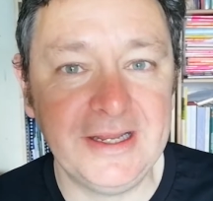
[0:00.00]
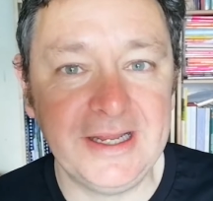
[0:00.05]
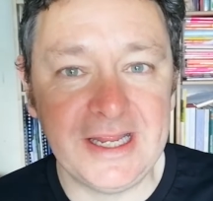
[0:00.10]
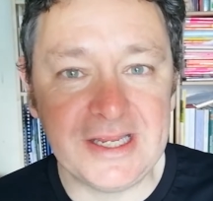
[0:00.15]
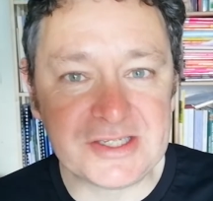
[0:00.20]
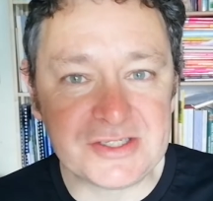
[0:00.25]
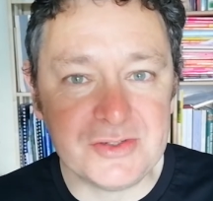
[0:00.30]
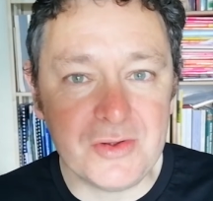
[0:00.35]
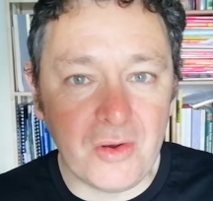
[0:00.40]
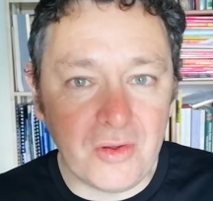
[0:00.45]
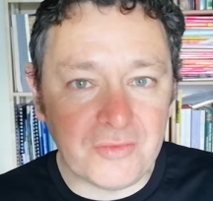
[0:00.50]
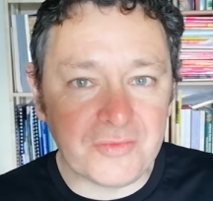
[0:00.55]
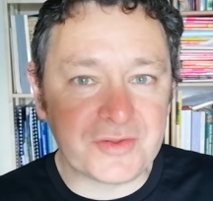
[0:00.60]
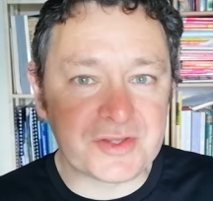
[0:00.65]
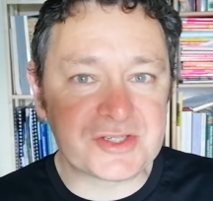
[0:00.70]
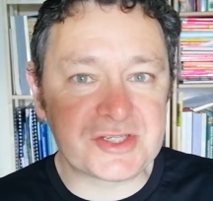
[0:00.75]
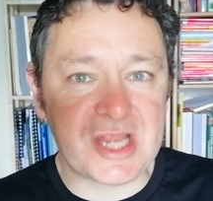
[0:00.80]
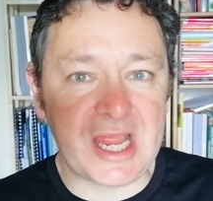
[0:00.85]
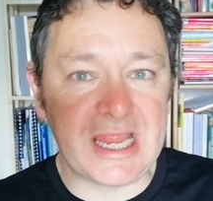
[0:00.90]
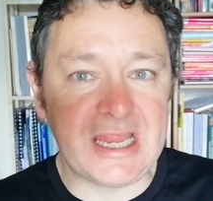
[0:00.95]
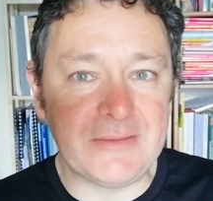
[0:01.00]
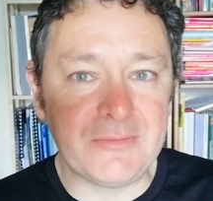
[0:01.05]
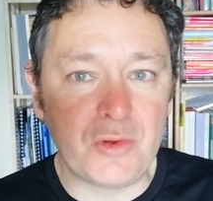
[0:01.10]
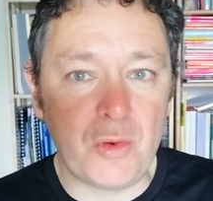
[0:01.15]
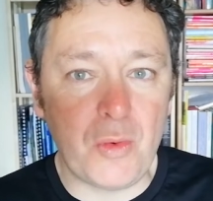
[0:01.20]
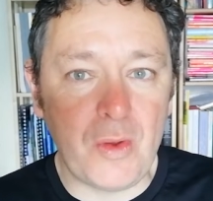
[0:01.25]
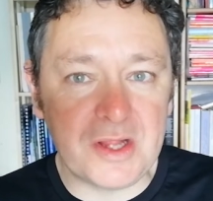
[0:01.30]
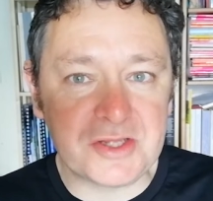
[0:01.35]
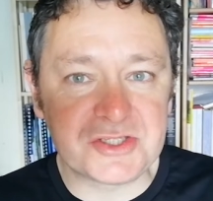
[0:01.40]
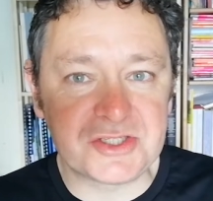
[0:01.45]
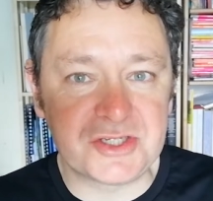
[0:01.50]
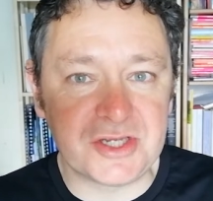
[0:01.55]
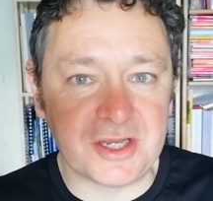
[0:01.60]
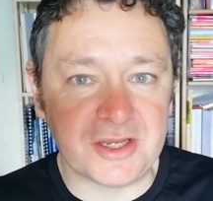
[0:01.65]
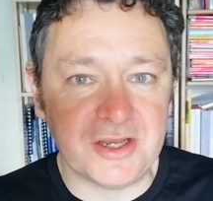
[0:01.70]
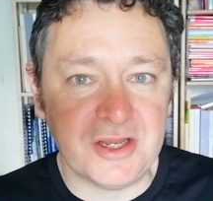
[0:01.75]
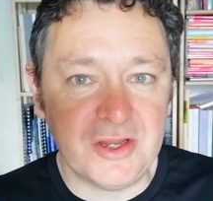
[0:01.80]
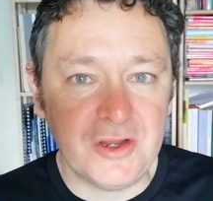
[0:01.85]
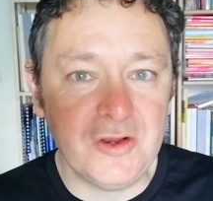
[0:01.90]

is not the same question.